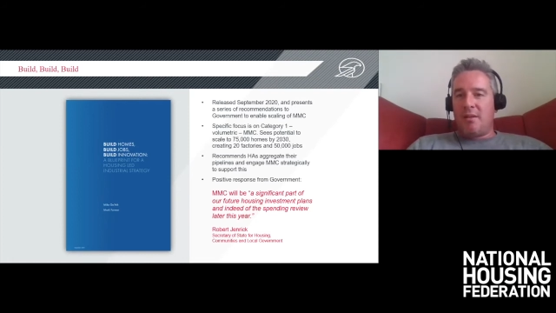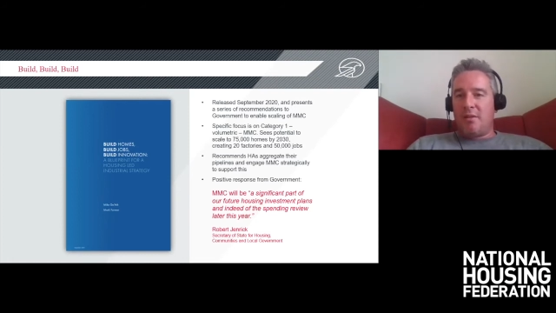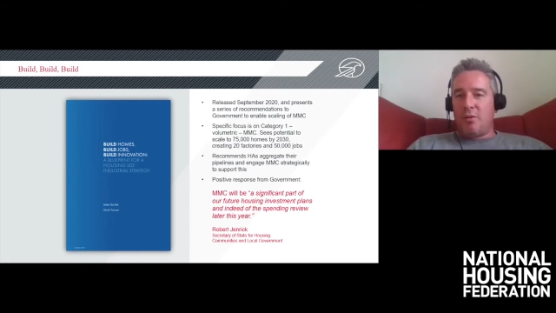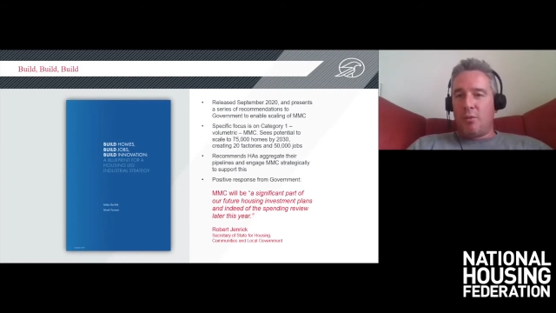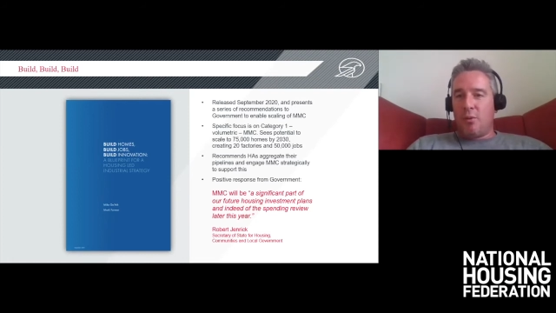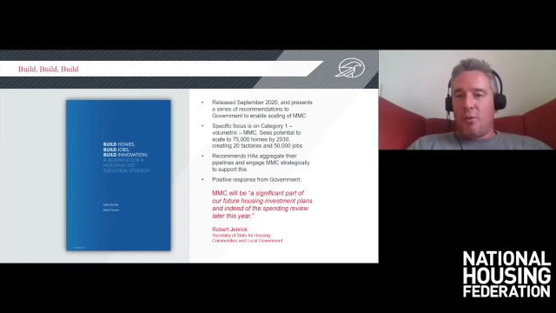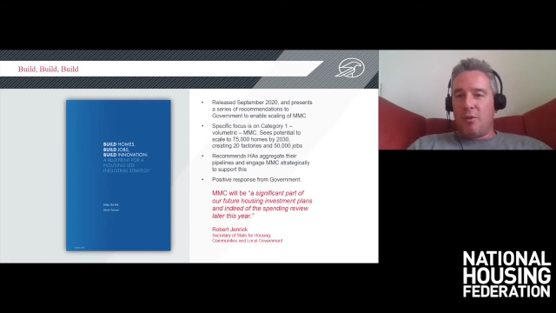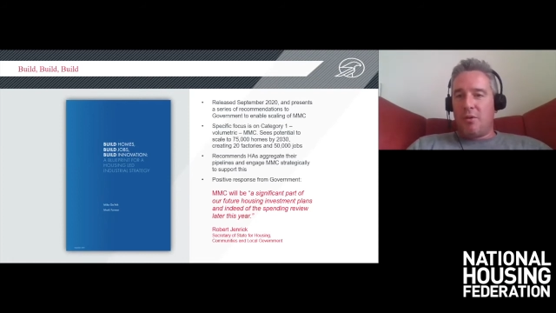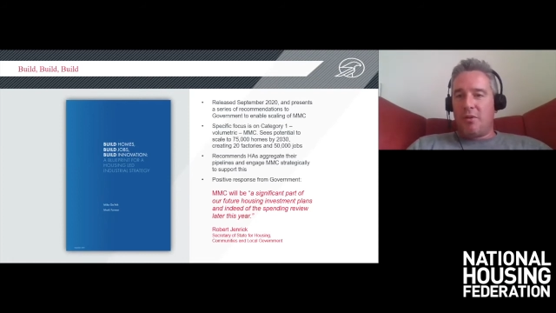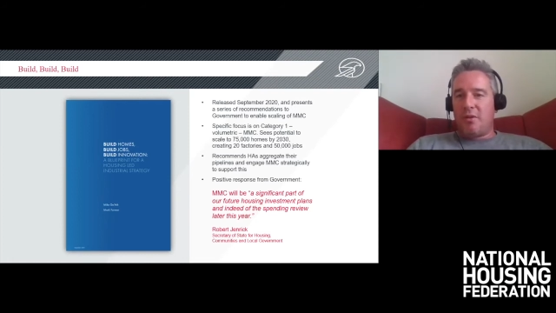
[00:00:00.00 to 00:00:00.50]

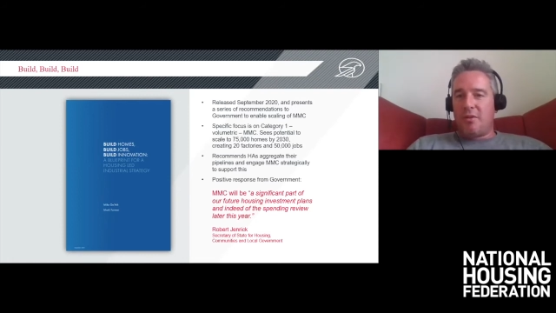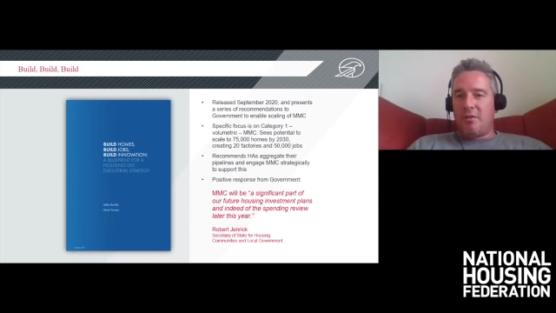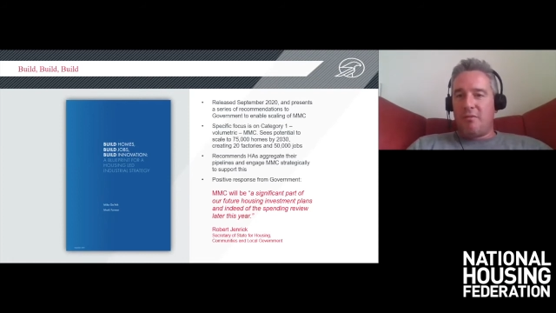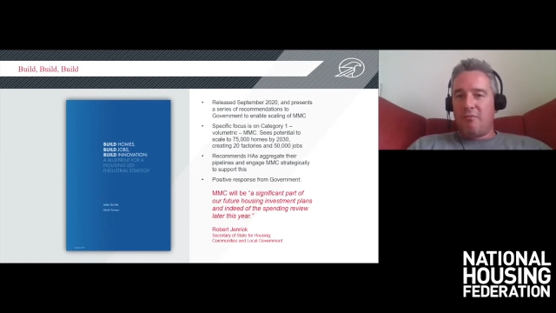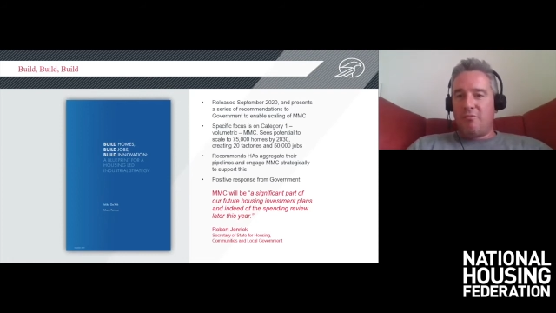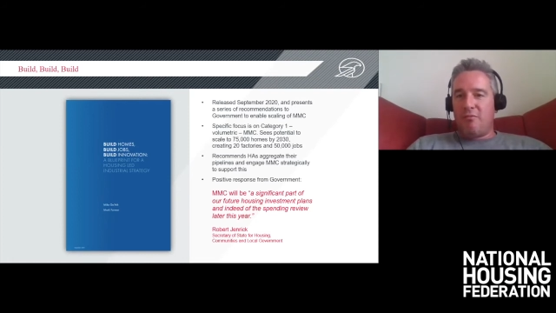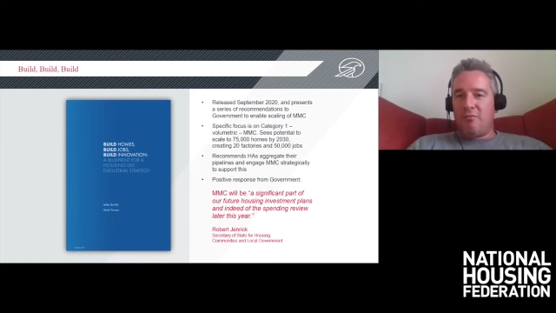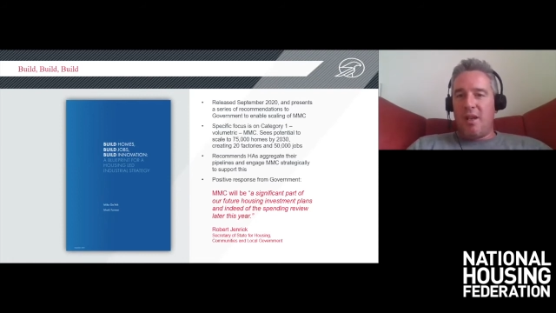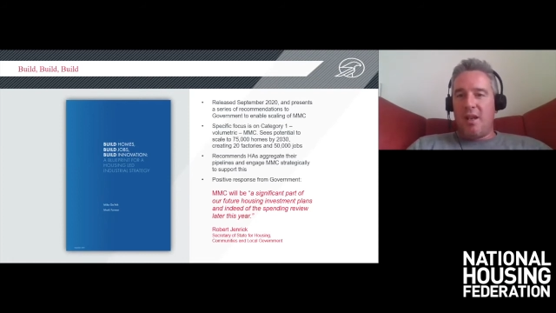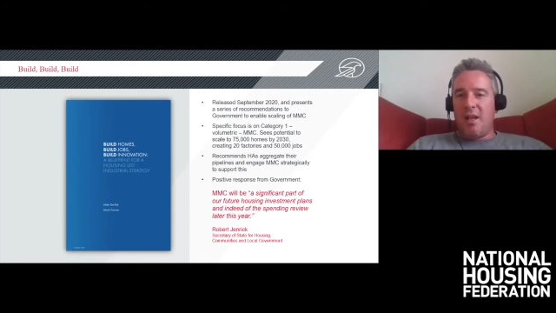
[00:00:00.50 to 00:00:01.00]
towards
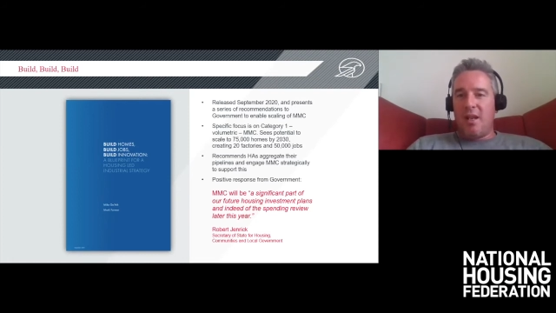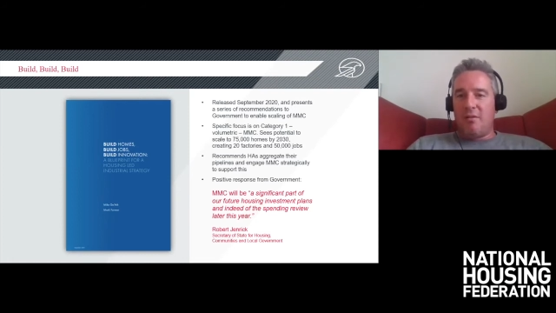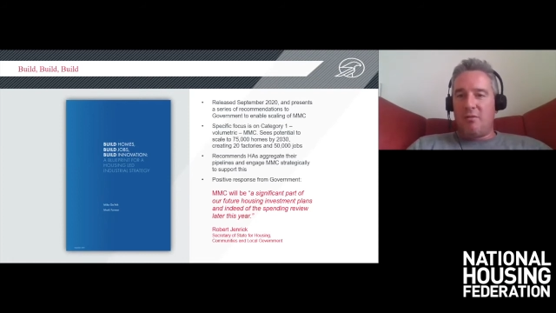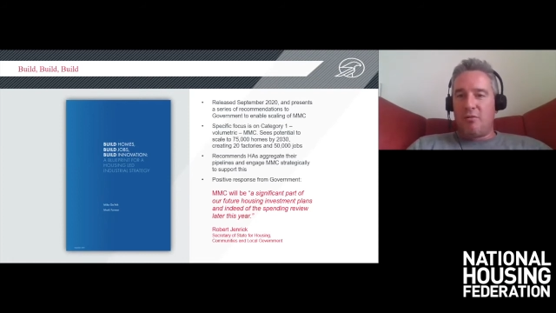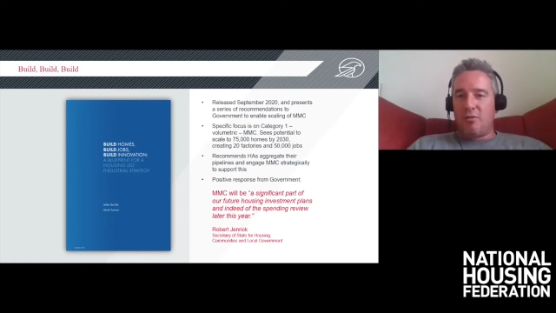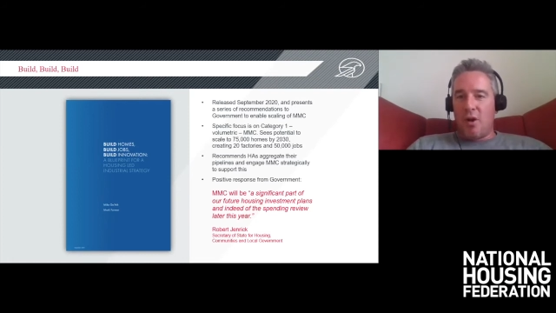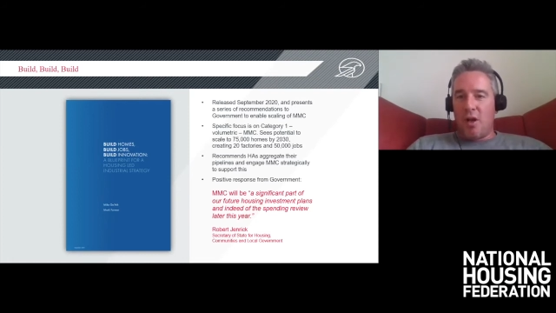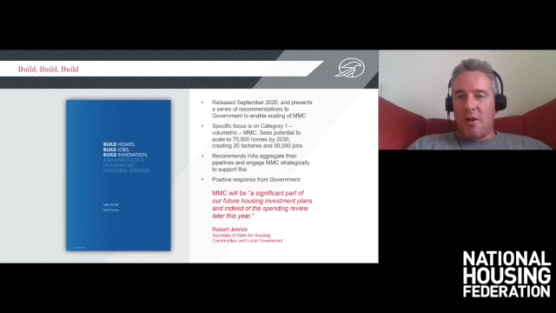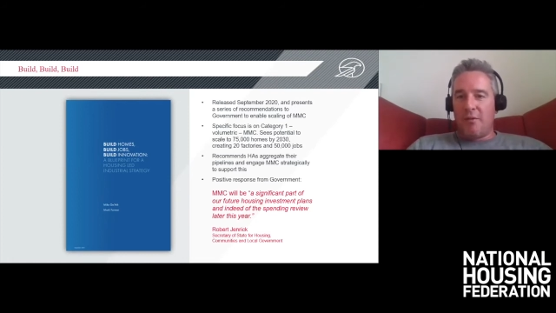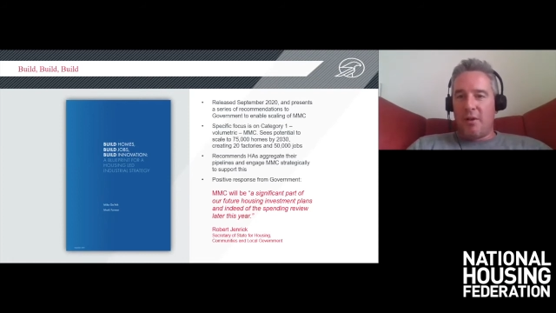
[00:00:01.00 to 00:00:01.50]
really
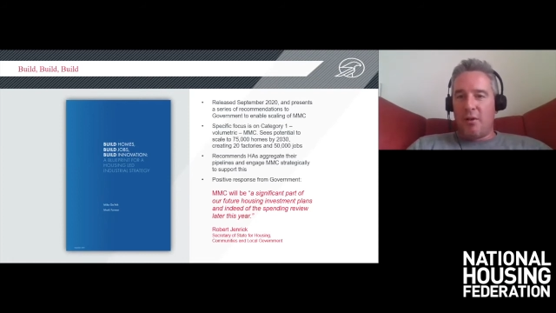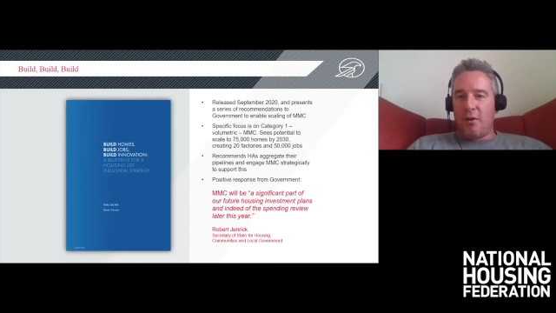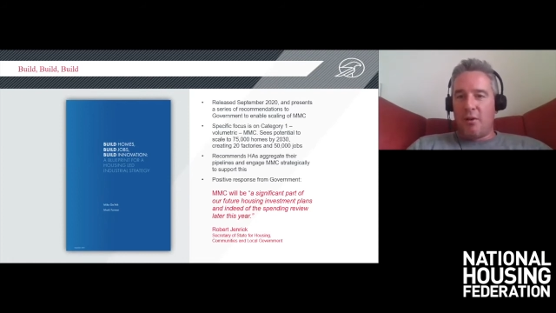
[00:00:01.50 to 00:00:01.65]
driving